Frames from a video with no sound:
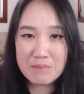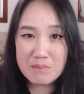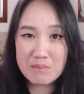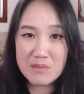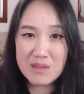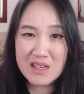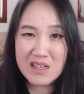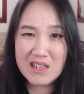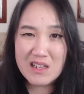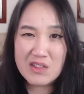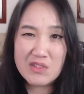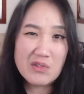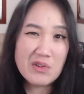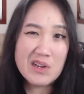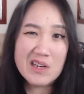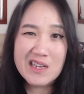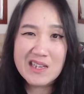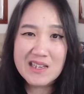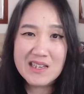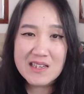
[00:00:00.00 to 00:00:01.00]
nearly
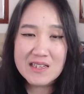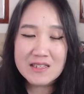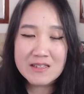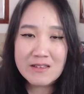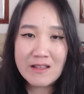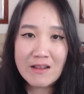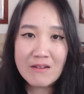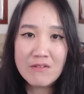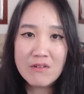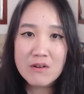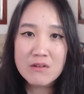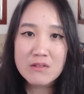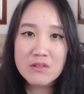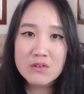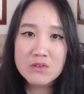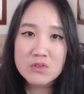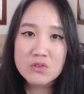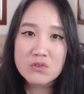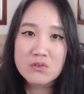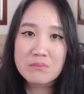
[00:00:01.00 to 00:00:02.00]
30 years, they were the
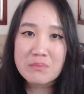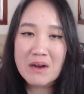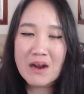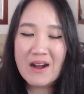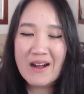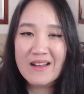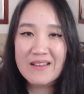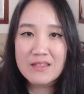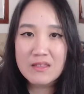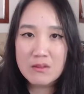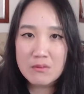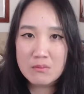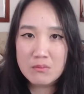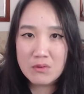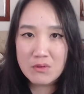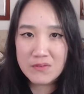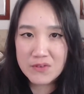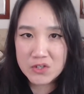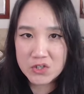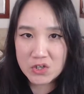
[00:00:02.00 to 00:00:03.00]
two behind the
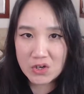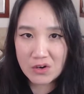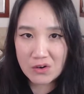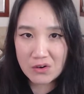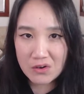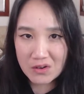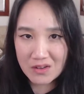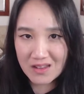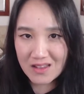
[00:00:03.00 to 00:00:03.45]
movie show,